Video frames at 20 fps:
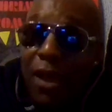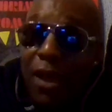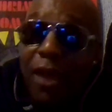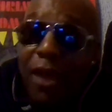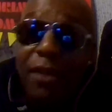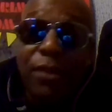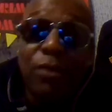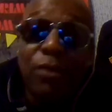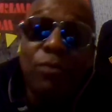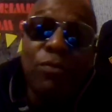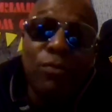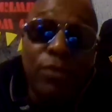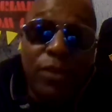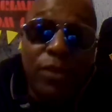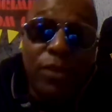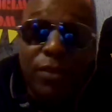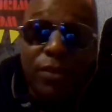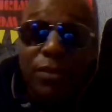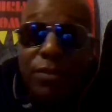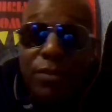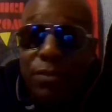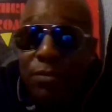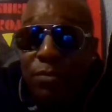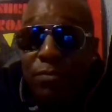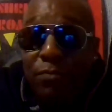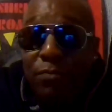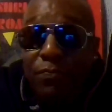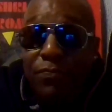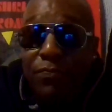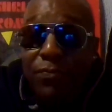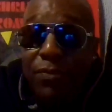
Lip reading: I know who he is, though.